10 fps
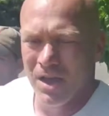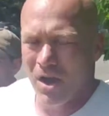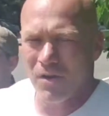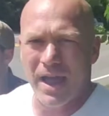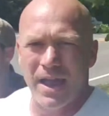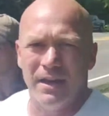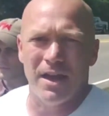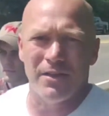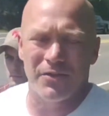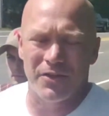Okay,
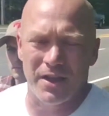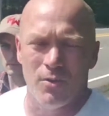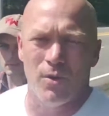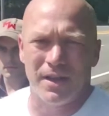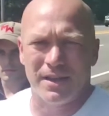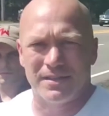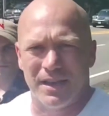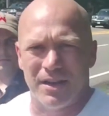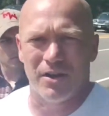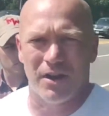another thing you want to
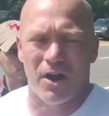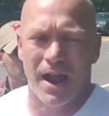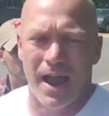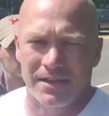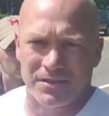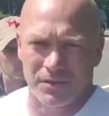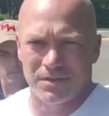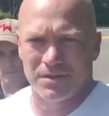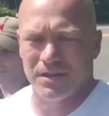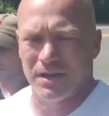consider are
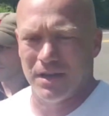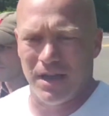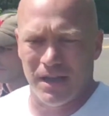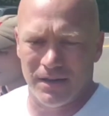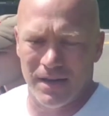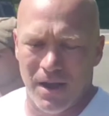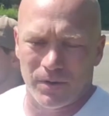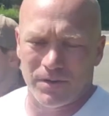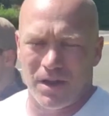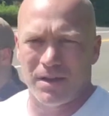hazards. And now
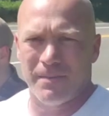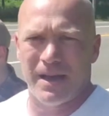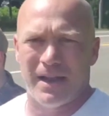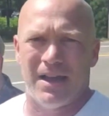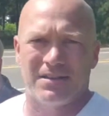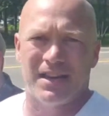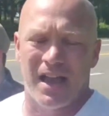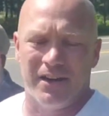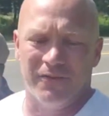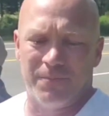we're talking about
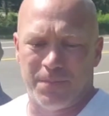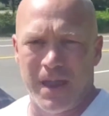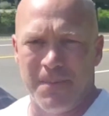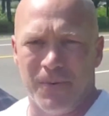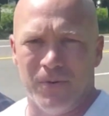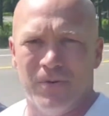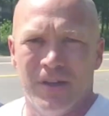outside of people.